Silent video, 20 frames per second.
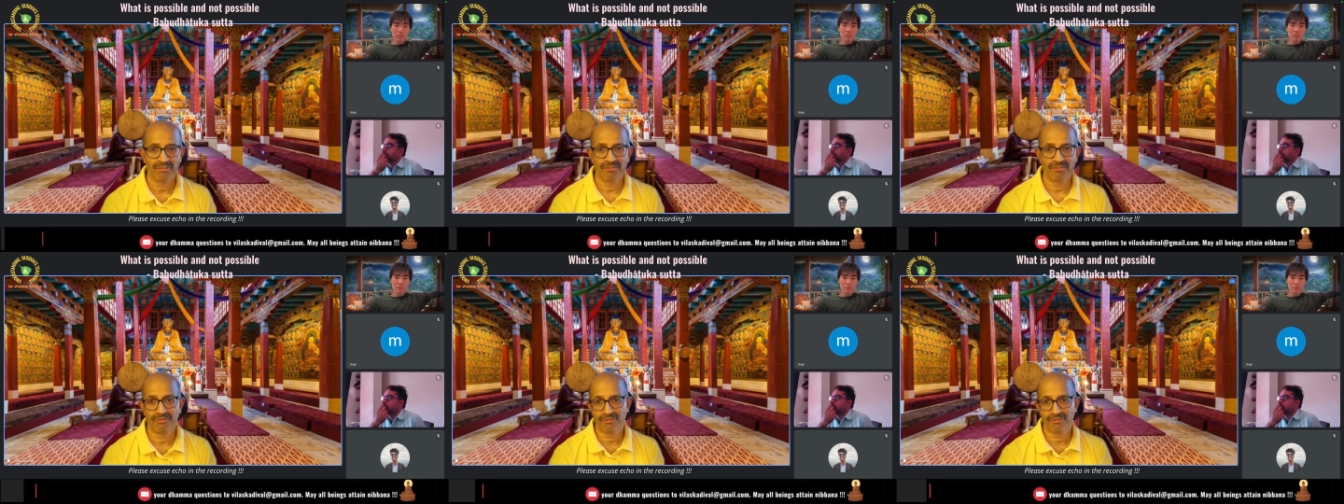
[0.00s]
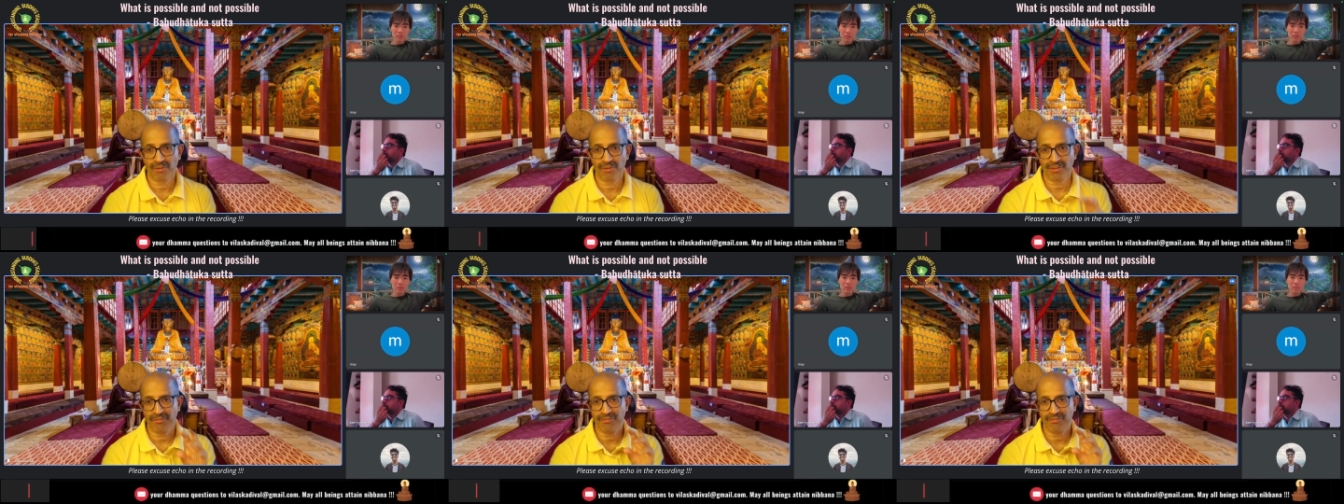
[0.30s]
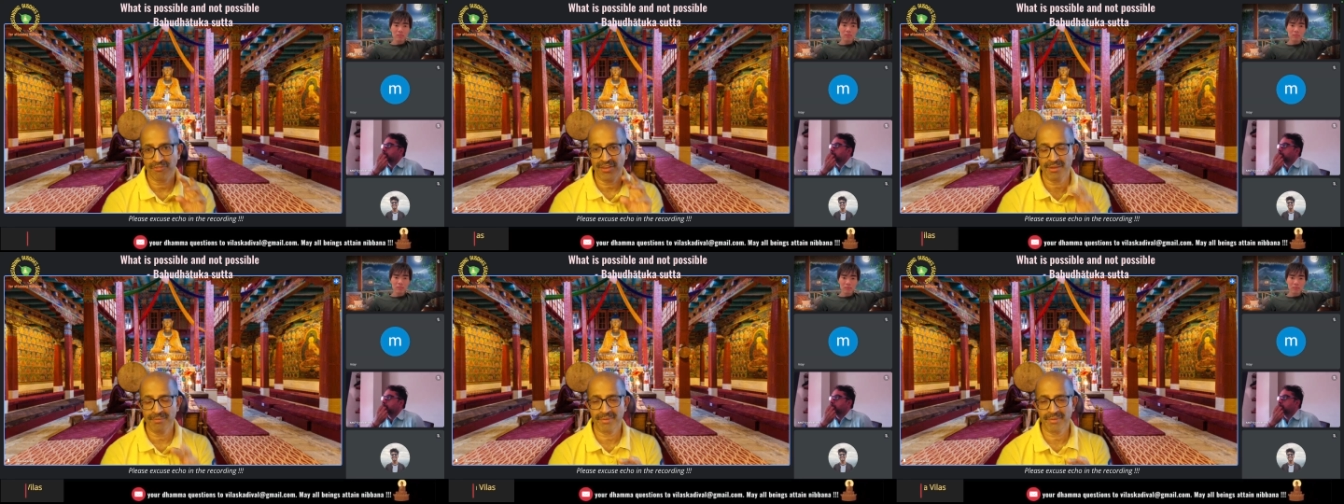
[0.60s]
For the
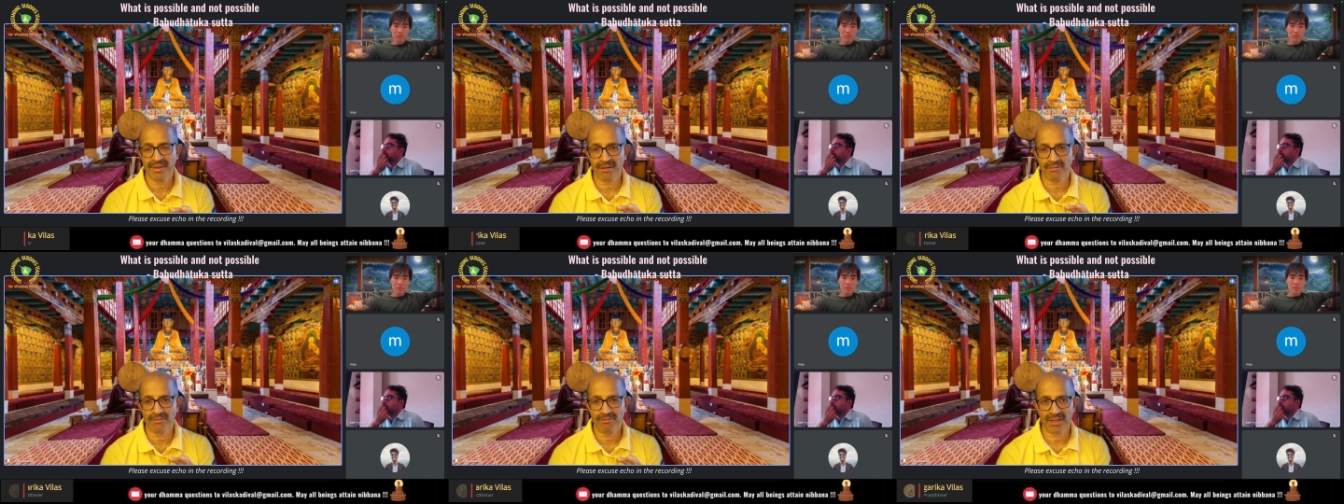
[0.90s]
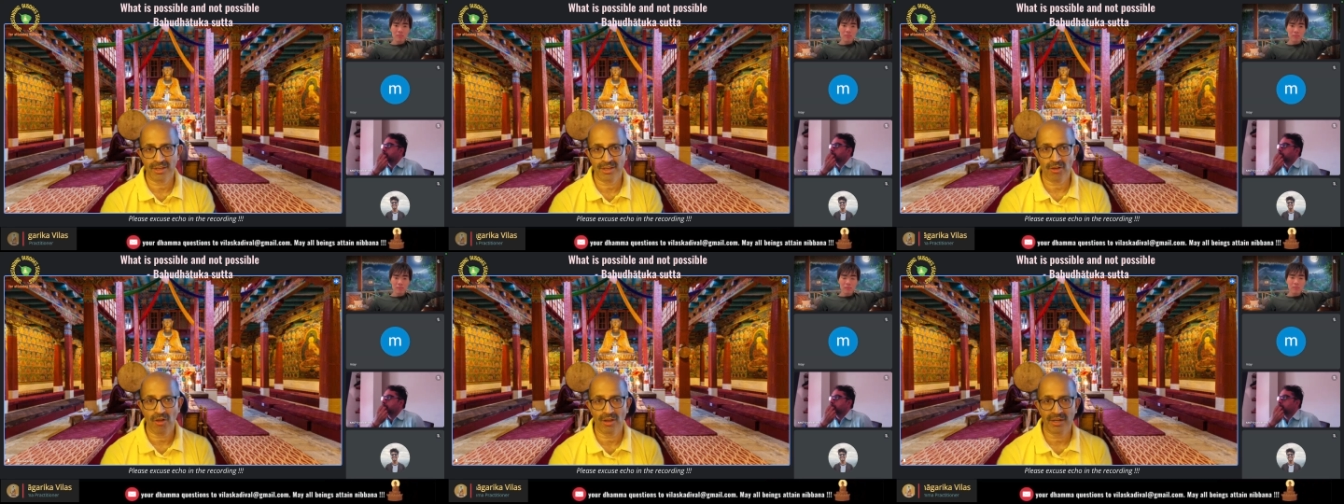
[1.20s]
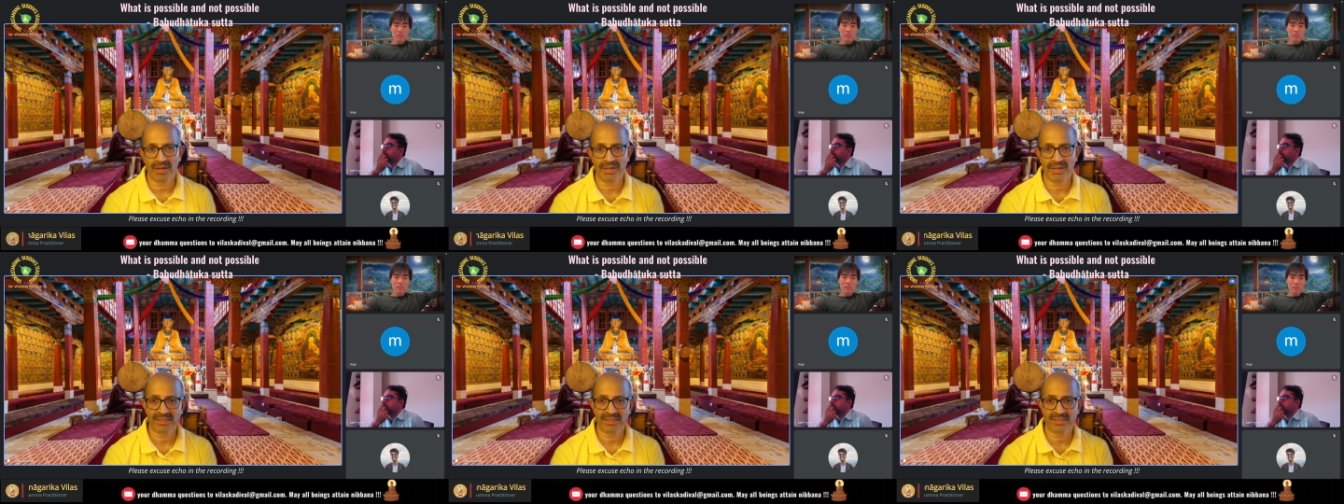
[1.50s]
female, we call
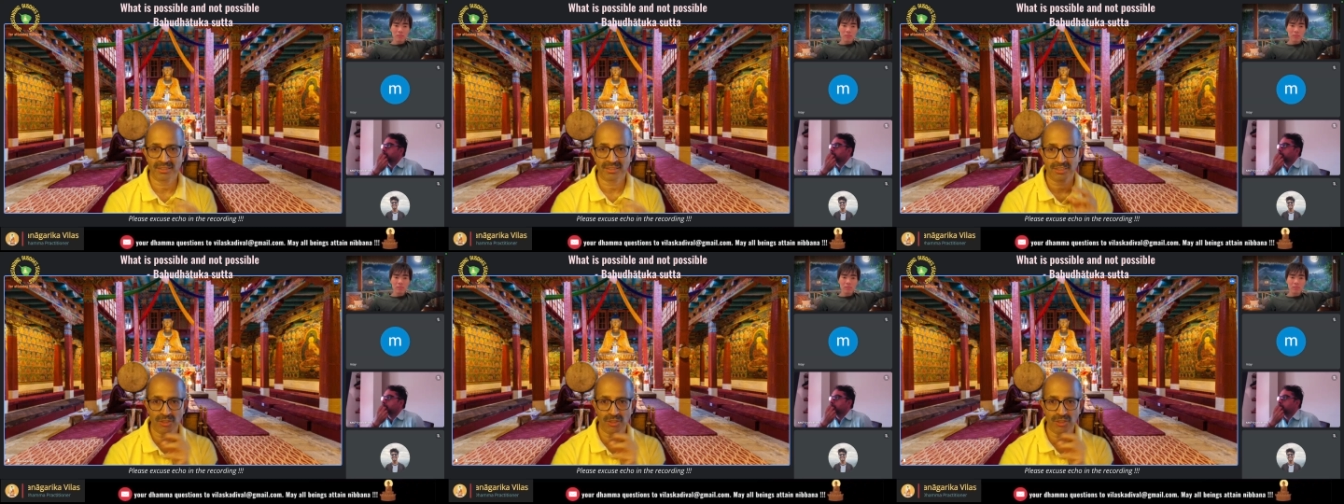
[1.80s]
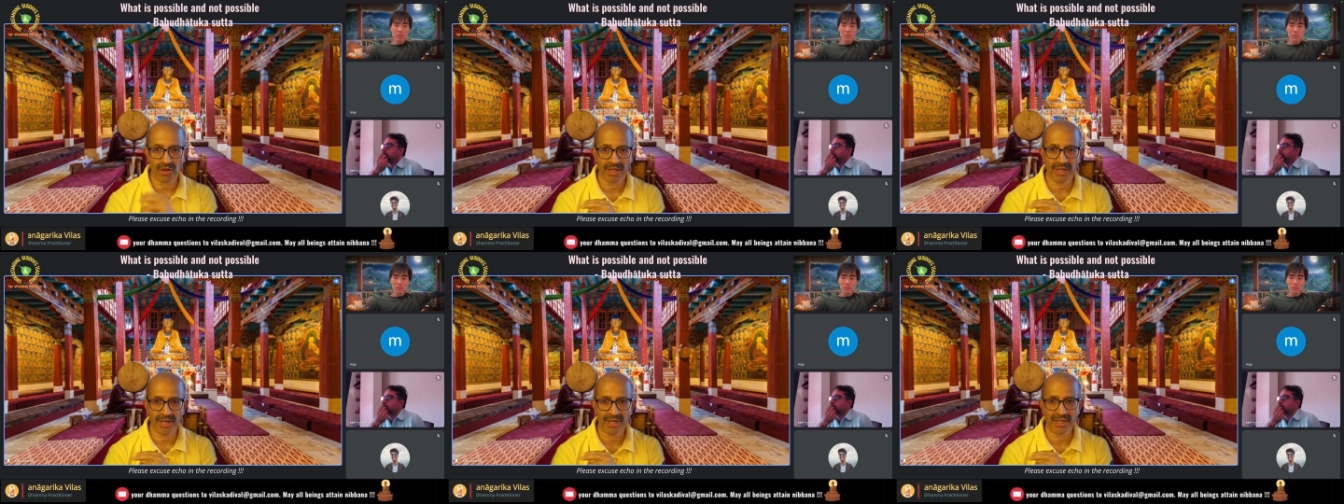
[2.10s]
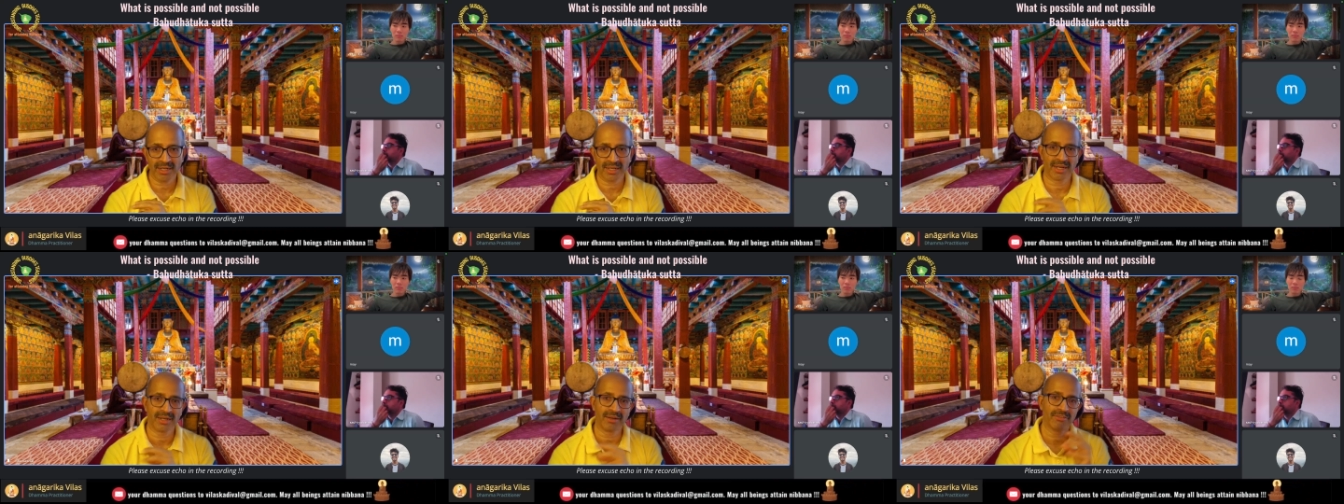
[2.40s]
it as a socket,
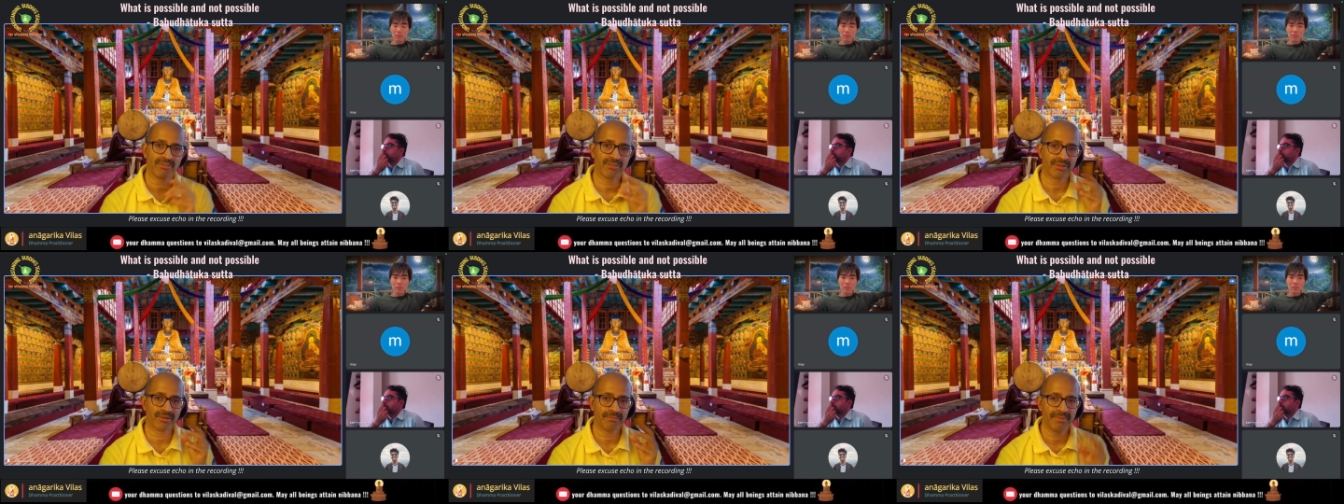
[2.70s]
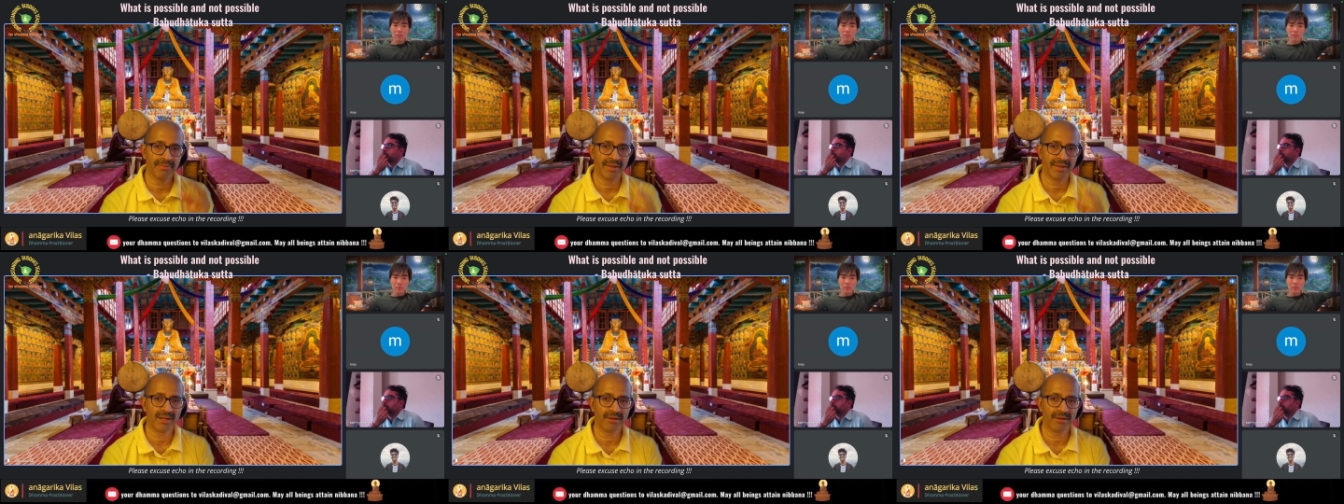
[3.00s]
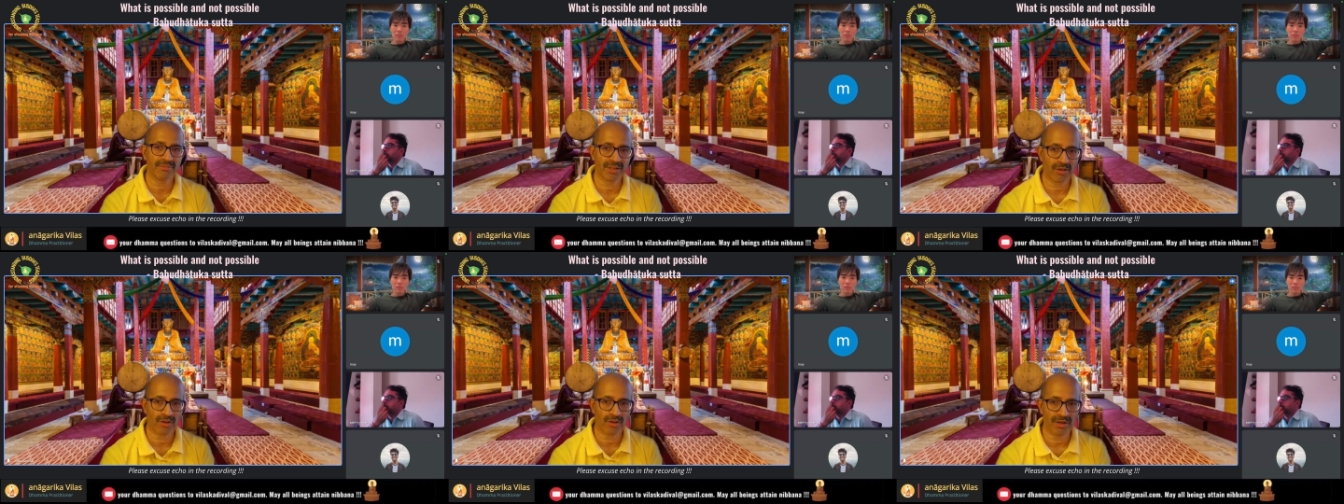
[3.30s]
and for a male,
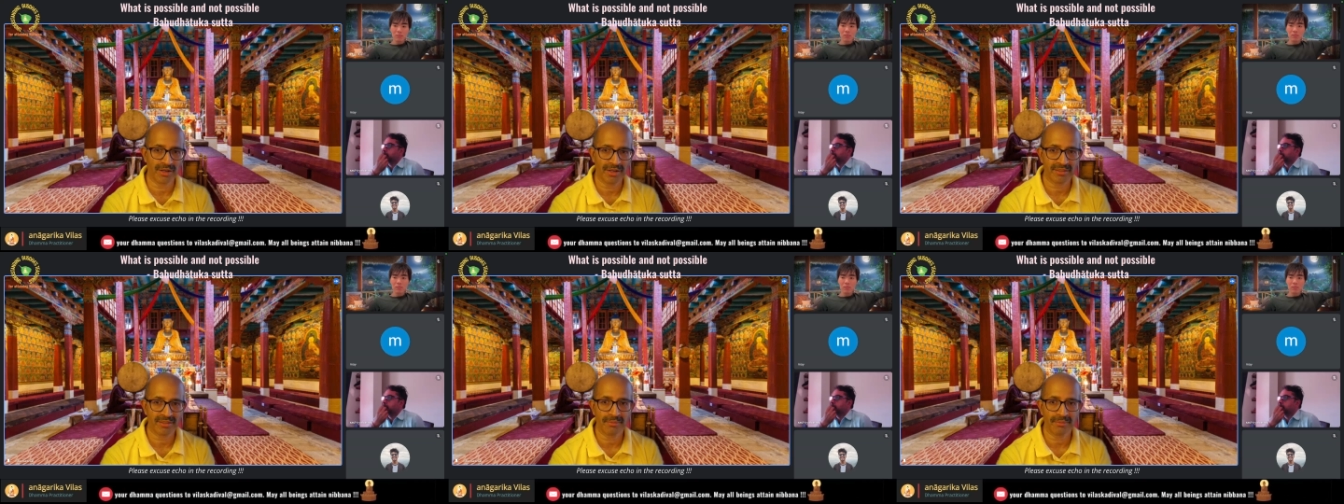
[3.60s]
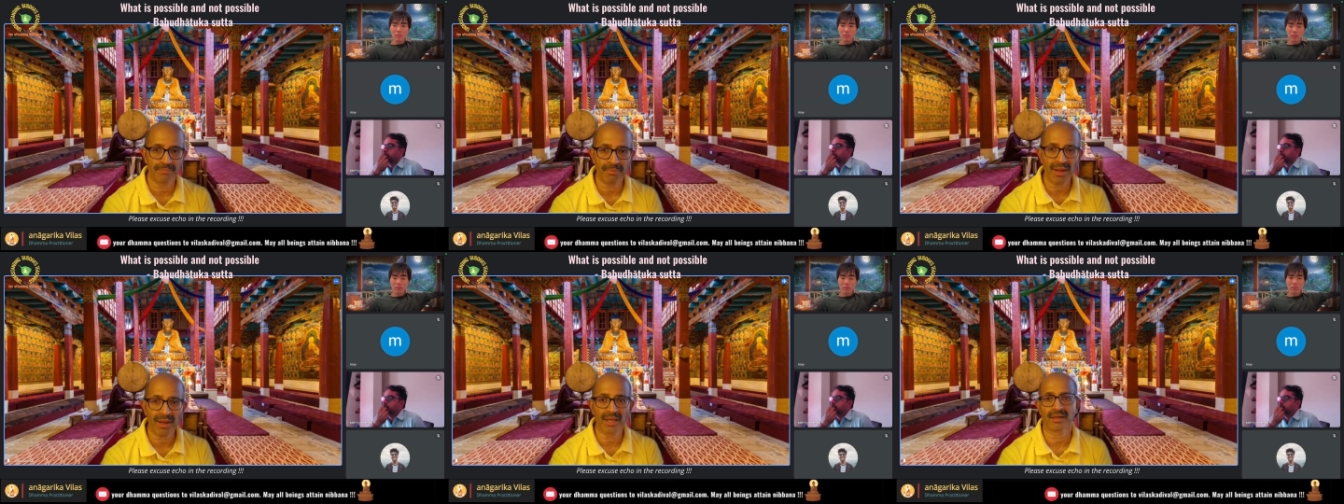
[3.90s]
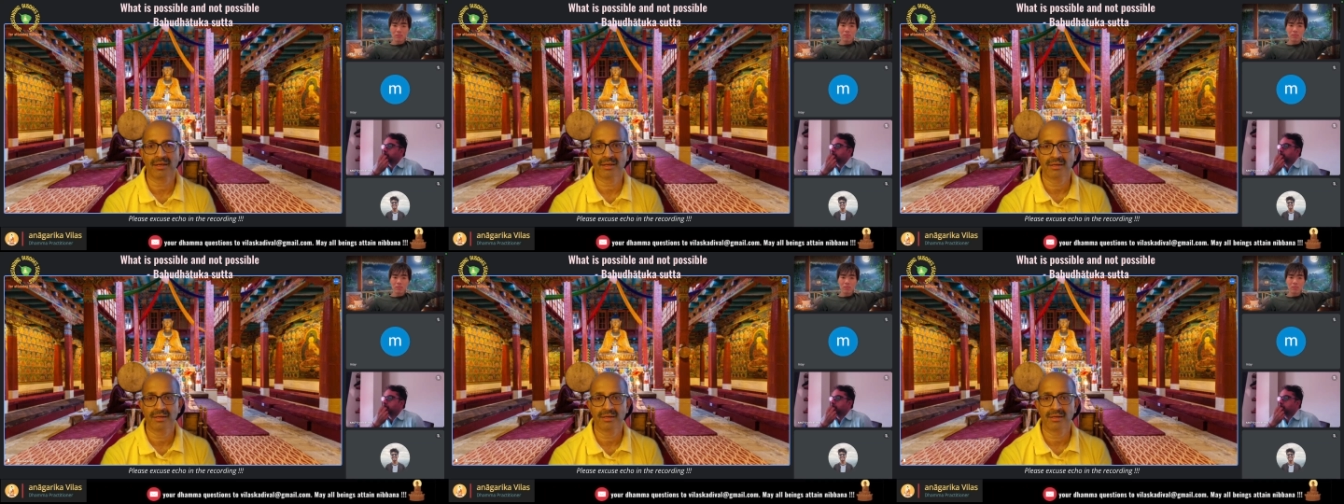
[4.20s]
we call it as a plug.